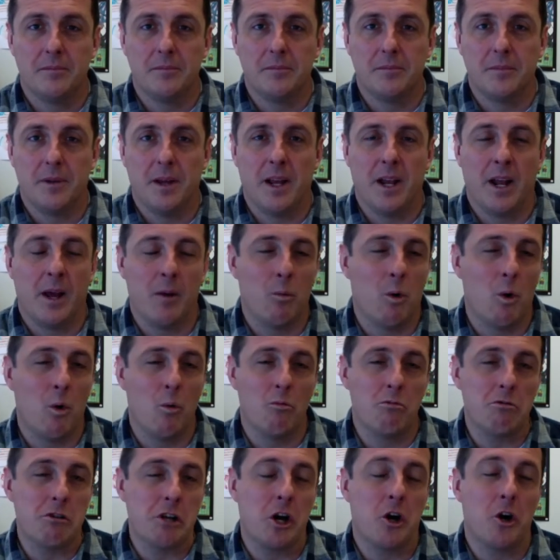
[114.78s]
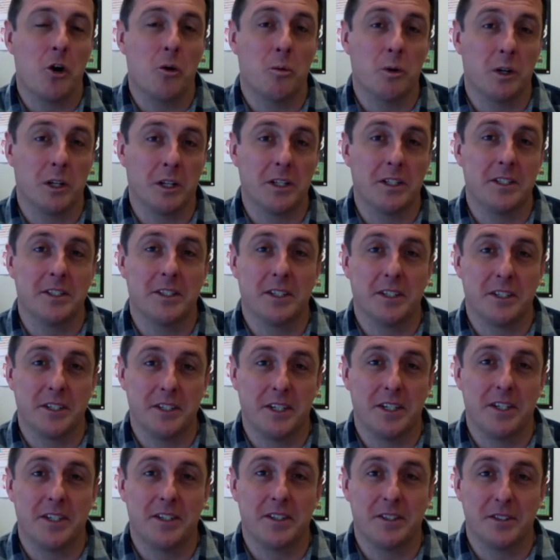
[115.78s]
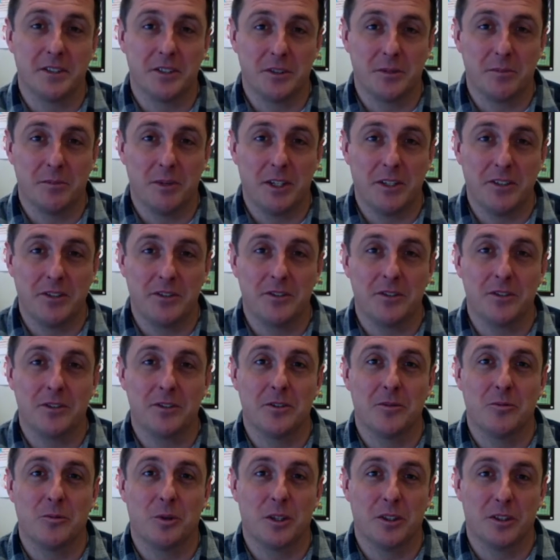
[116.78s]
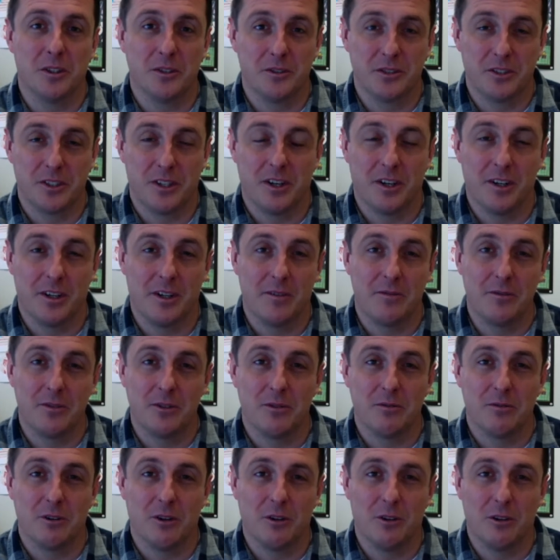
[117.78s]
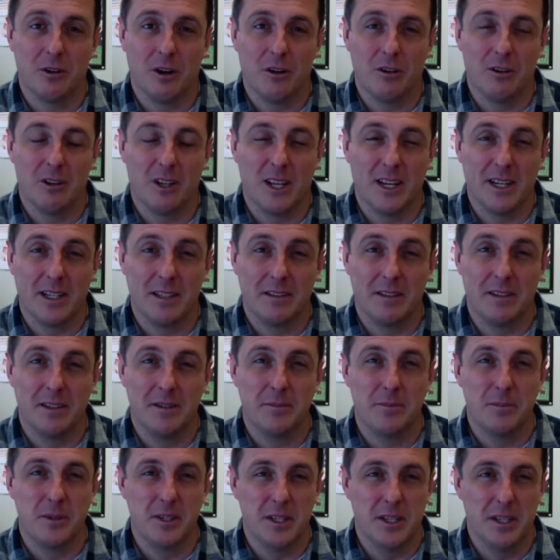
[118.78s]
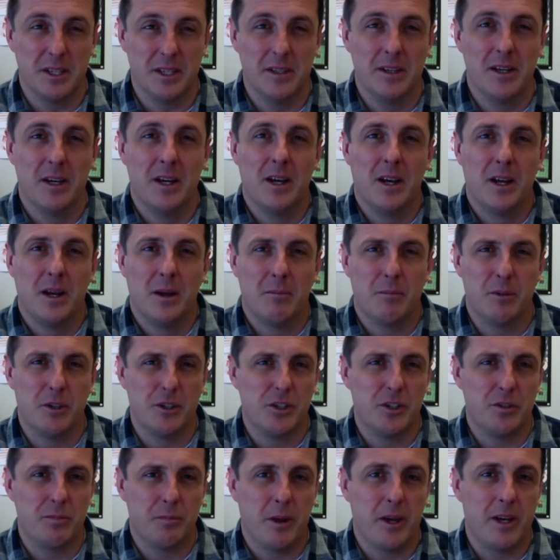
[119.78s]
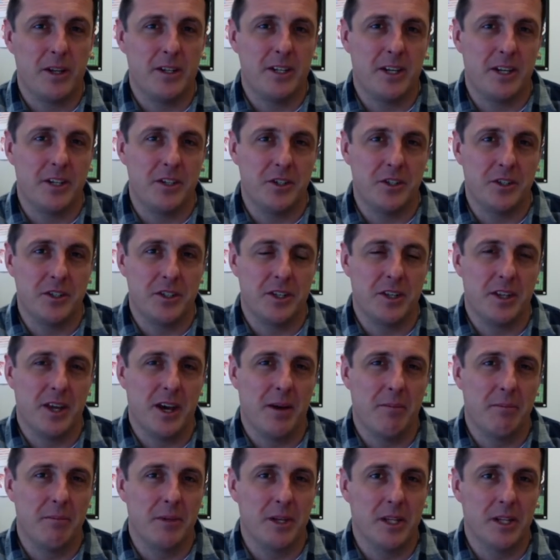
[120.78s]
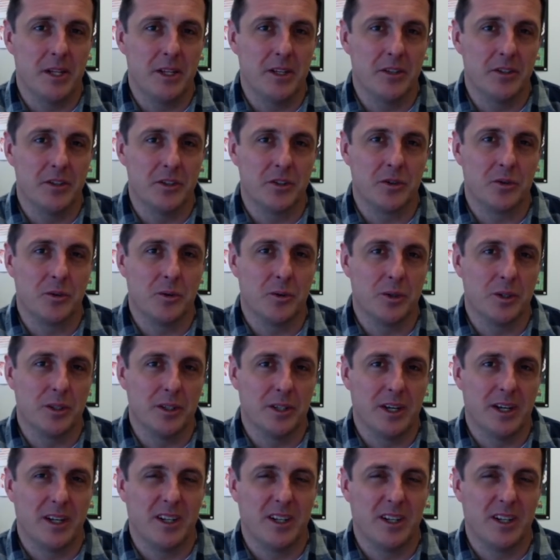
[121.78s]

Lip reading: I won't know really till the end of the semester what those cutoffs are likely to be, but just pay attention to that median score and that